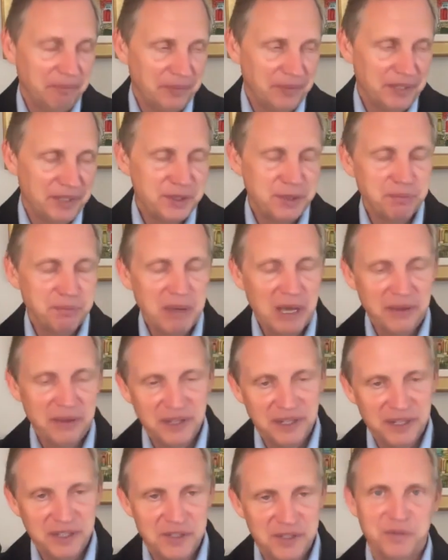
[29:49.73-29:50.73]
this
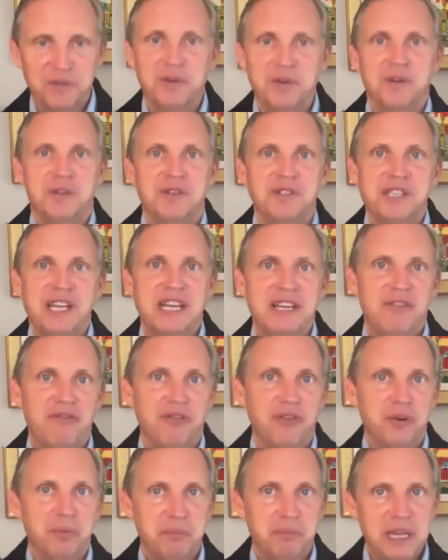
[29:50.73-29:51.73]
method is, of course, safe
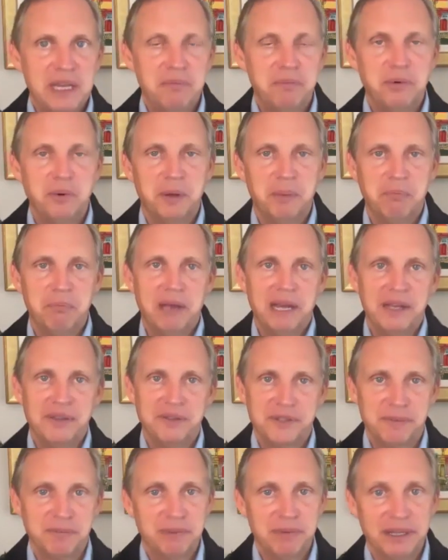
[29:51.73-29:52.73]
for people and
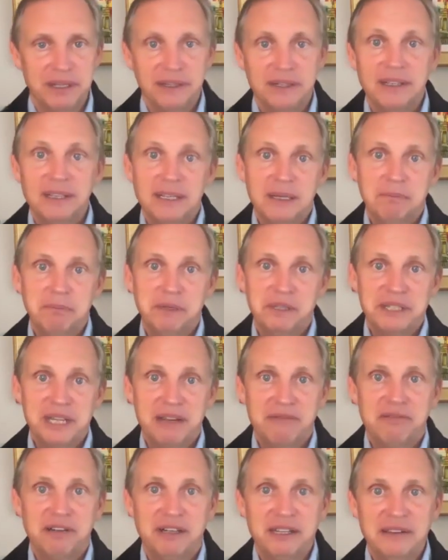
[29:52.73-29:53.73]
pets. But
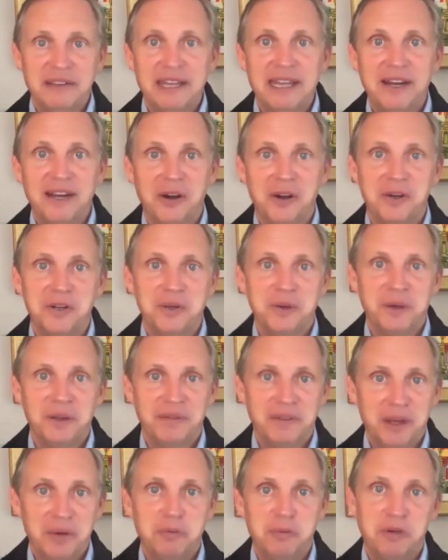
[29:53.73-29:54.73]
definitely
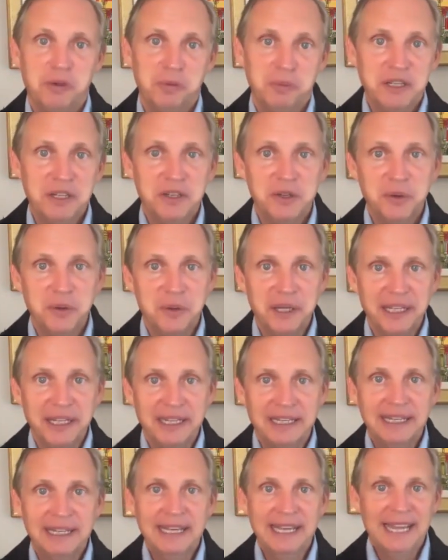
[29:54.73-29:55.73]
they will be
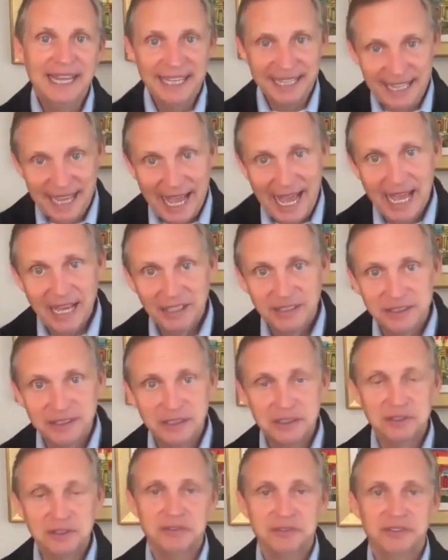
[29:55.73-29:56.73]
doing an
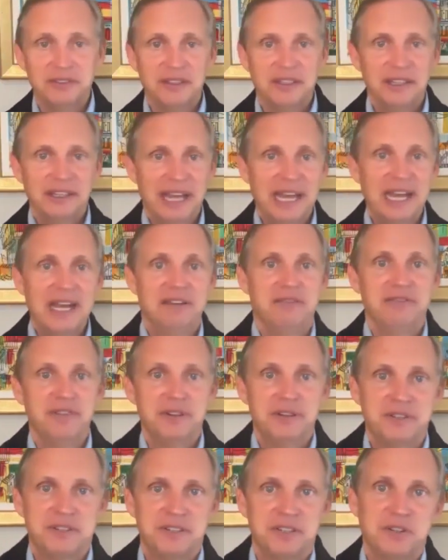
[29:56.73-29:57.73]
active
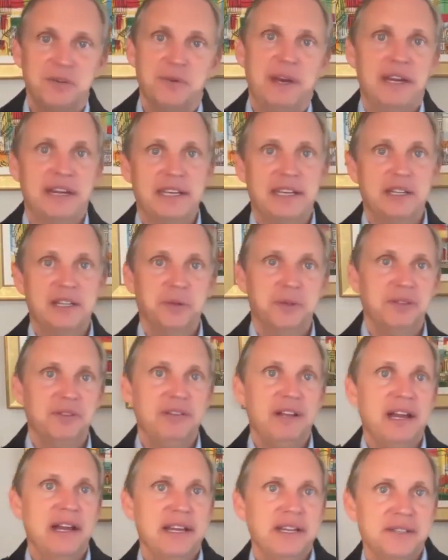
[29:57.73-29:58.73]
effort to try to kill the
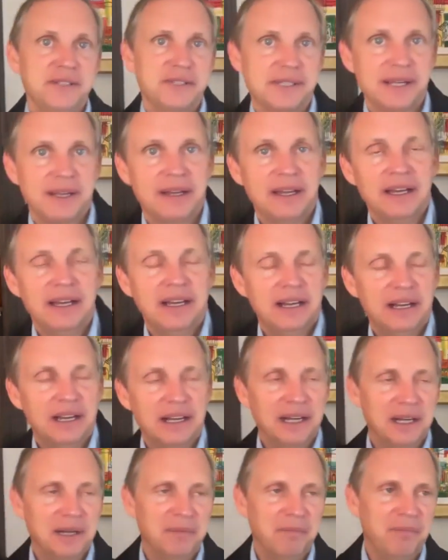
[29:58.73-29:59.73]
flies.
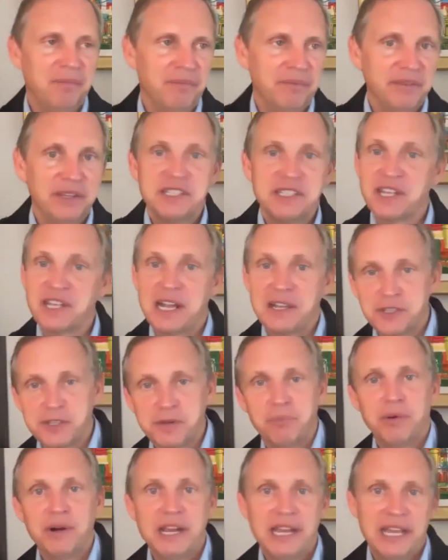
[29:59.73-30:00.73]
It's not
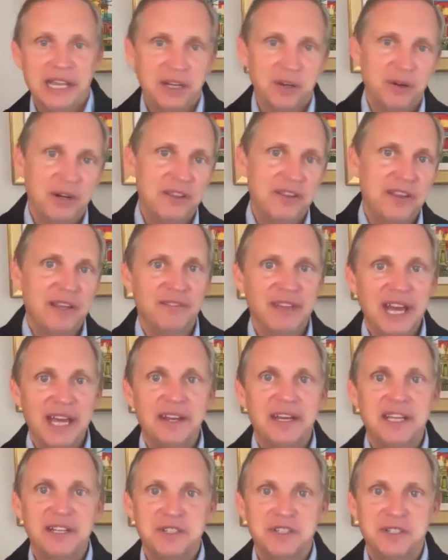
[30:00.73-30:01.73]
spraying or anything of
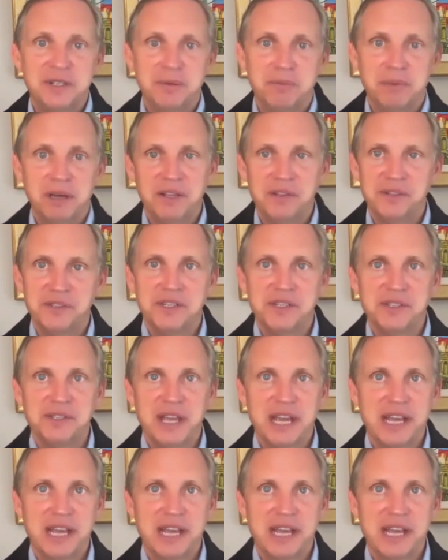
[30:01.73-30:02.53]
that nature, but it's